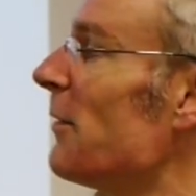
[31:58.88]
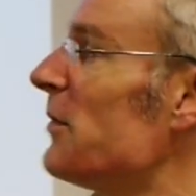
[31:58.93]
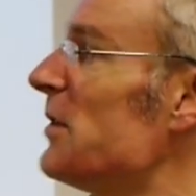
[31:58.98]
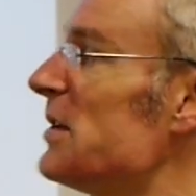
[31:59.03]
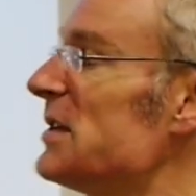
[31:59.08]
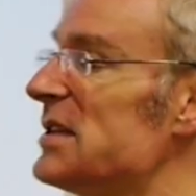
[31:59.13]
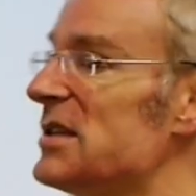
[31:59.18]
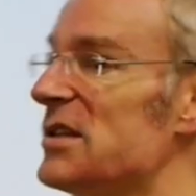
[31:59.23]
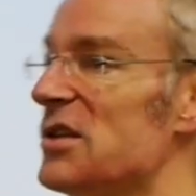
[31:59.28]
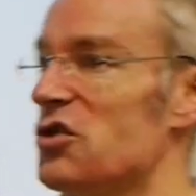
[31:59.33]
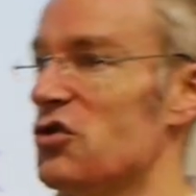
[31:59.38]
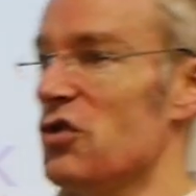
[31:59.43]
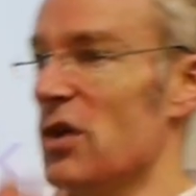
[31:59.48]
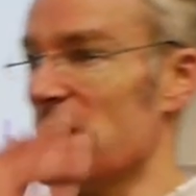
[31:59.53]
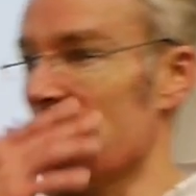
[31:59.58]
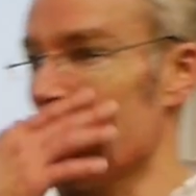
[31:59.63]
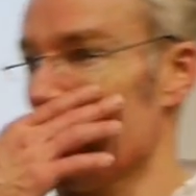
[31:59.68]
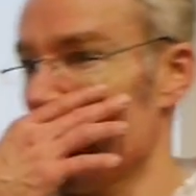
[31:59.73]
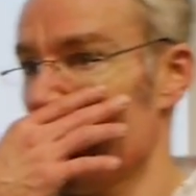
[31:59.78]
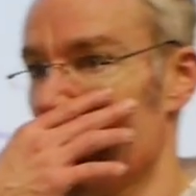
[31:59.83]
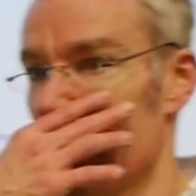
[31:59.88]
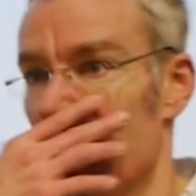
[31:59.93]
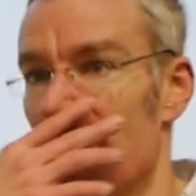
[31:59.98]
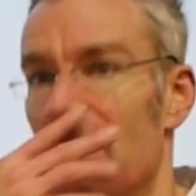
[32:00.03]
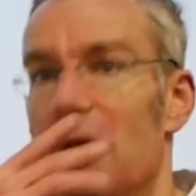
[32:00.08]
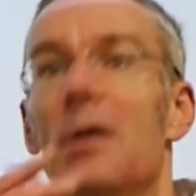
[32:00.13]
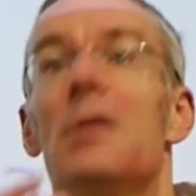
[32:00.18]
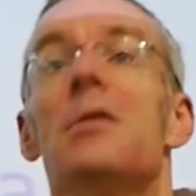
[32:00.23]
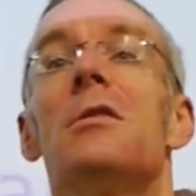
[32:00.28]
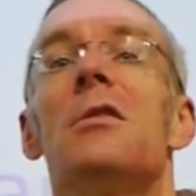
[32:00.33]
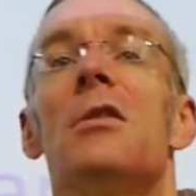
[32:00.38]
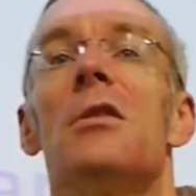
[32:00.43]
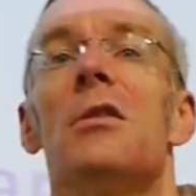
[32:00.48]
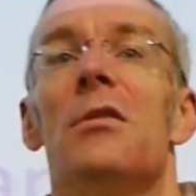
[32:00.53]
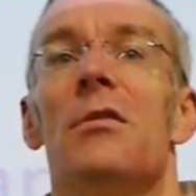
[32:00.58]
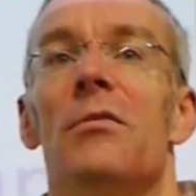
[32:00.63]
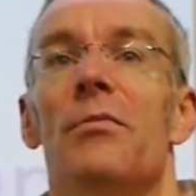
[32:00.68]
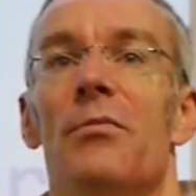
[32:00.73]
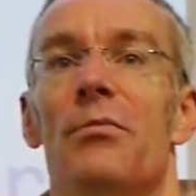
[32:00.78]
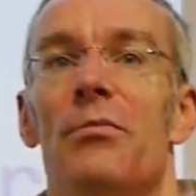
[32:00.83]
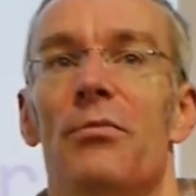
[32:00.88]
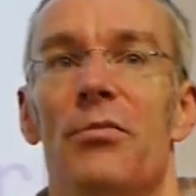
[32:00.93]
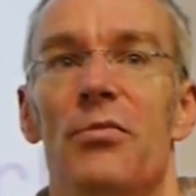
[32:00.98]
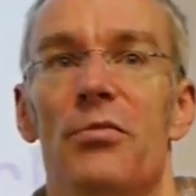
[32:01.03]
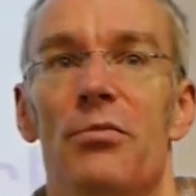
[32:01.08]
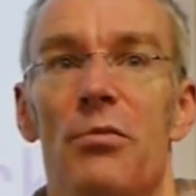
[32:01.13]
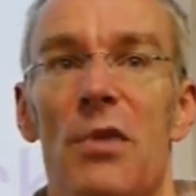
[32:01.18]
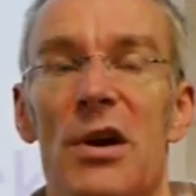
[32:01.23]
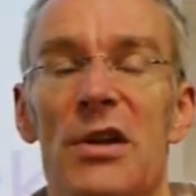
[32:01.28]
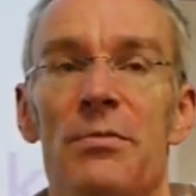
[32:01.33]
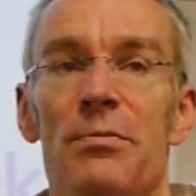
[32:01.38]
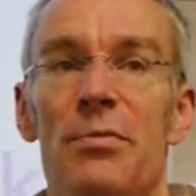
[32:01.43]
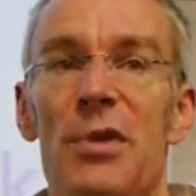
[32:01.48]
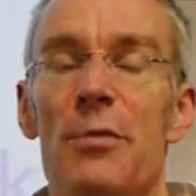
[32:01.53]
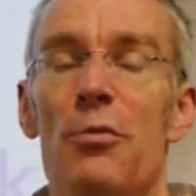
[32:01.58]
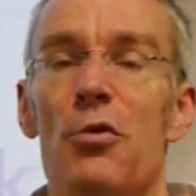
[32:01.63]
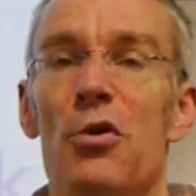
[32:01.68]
this is the trick. When people